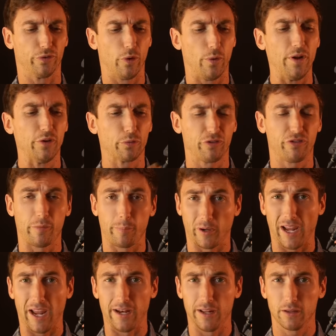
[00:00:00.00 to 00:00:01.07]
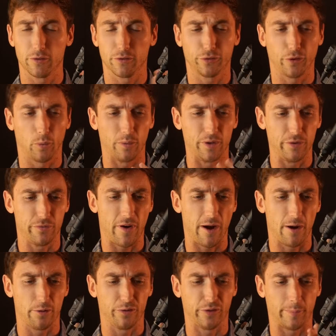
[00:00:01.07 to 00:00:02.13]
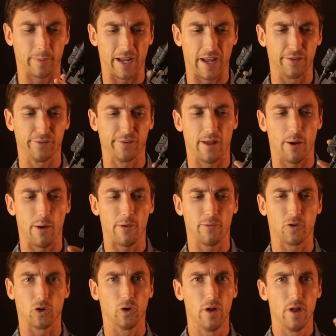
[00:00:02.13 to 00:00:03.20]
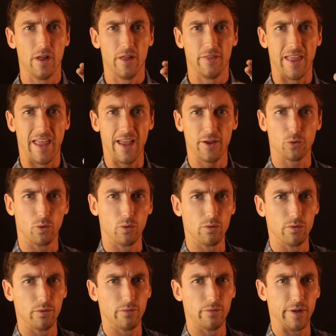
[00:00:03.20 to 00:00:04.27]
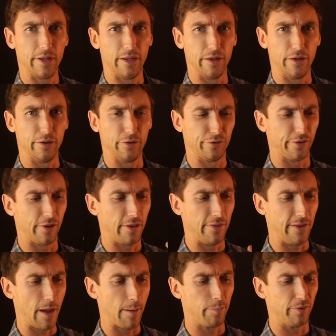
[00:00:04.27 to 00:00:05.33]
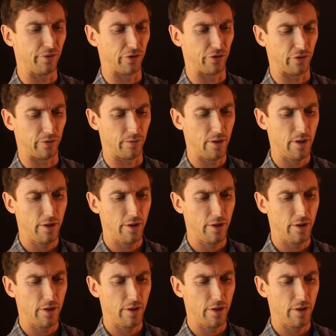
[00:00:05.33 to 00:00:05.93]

So it is reciprocating. So when you fire, it reciprocates. Now, however, the handle is in the up position.